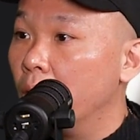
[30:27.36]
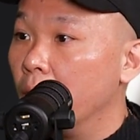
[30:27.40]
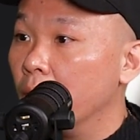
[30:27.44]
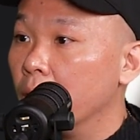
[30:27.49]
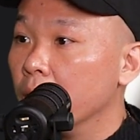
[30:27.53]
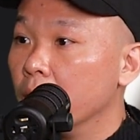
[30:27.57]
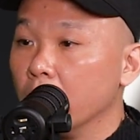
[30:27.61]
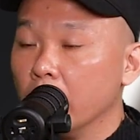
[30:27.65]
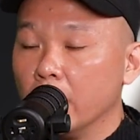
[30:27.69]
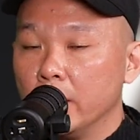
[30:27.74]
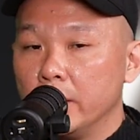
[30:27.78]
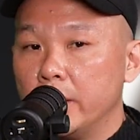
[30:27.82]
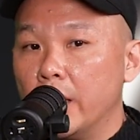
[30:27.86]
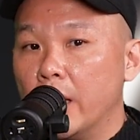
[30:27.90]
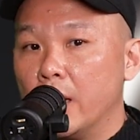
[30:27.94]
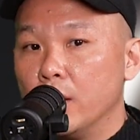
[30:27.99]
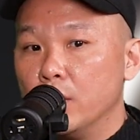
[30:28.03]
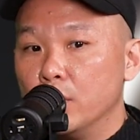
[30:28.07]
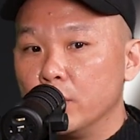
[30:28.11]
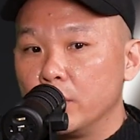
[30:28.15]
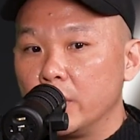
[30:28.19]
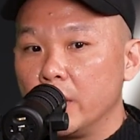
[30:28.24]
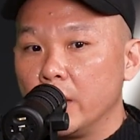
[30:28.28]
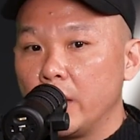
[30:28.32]
Right? They are
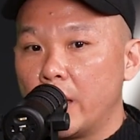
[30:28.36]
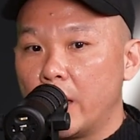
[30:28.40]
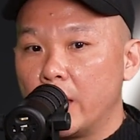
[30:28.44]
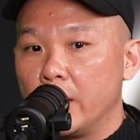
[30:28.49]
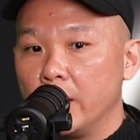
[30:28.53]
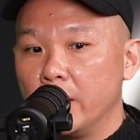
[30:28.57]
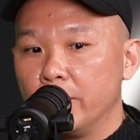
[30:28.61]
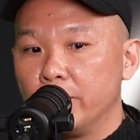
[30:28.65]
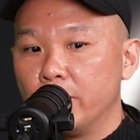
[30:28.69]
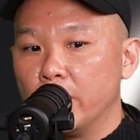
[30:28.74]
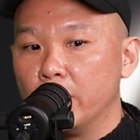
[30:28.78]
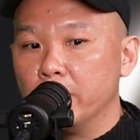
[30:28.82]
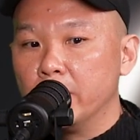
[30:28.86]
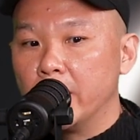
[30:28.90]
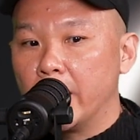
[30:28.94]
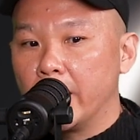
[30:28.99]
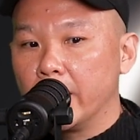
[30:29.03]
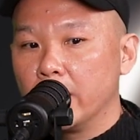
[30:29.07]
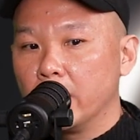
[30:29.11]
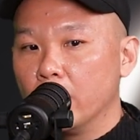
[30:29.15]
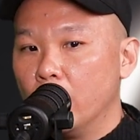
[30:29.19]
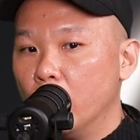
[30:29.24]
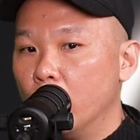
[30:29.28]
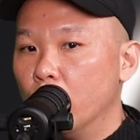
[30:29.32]
looking at it from
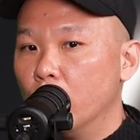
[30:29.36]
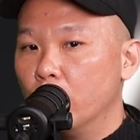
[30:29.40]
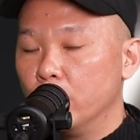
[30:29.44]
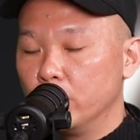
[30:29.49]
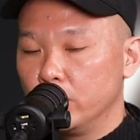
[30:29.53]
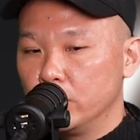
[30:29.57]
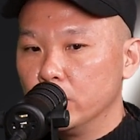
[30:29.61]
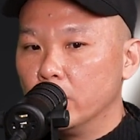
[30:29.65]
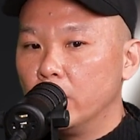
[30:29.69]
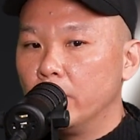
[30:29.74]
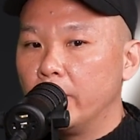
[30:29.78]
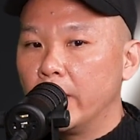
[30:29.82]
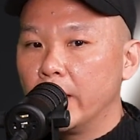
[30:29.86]
like, oh, you know